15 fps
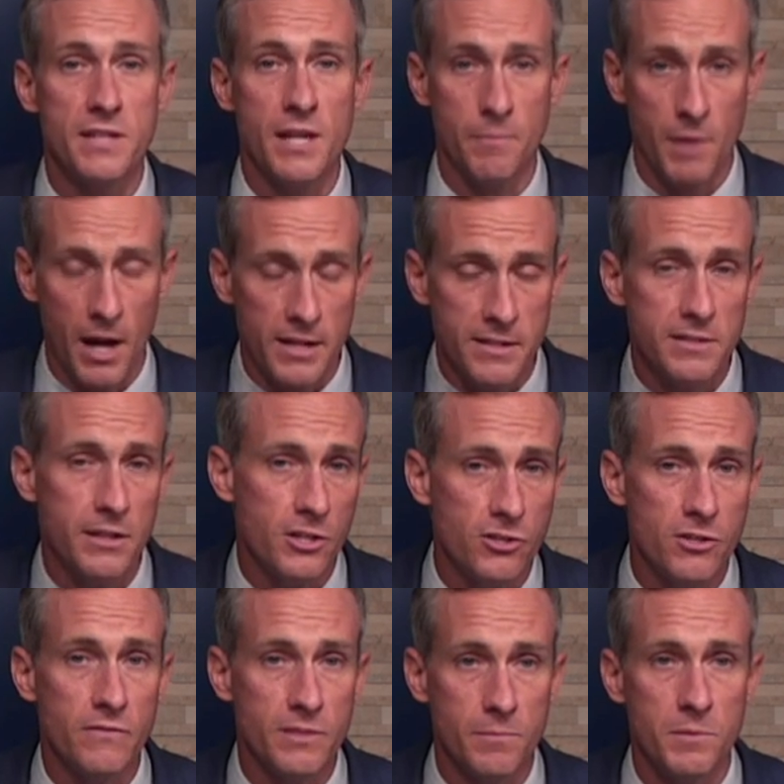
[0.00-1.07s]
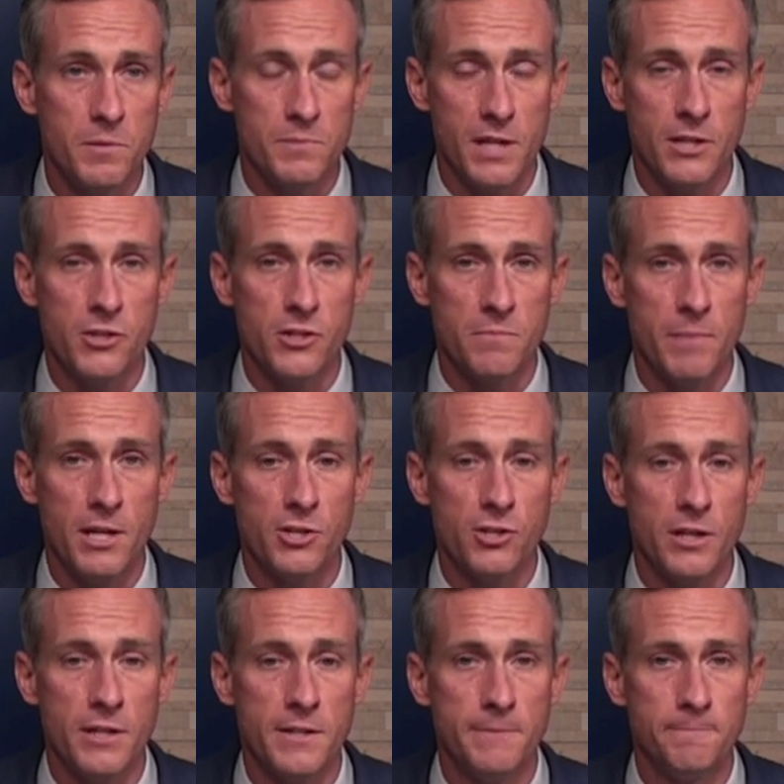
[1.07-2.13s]
the same constellation of symptoms I just
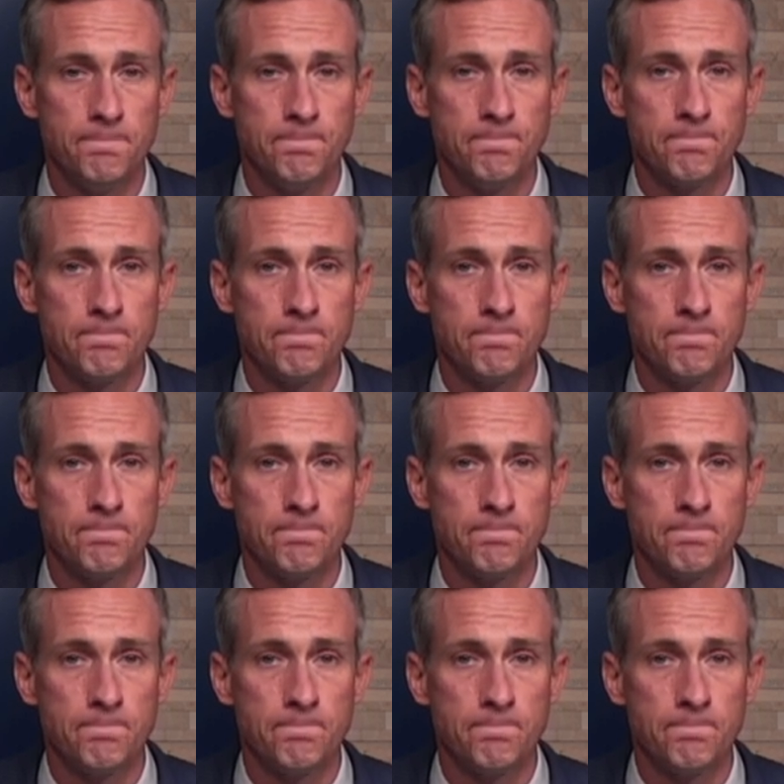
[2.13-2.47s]
mentioned.